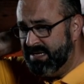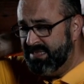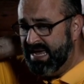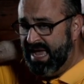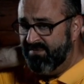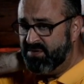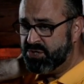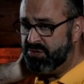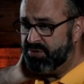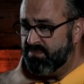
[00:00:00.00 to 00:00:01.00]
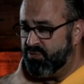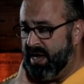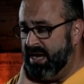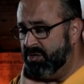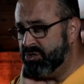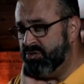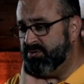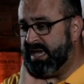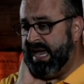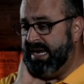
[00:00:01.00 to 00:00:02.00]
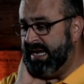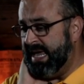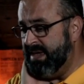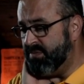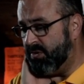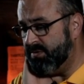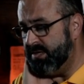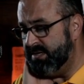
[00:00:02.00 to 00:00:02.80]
did they have children prior to Cain and Abel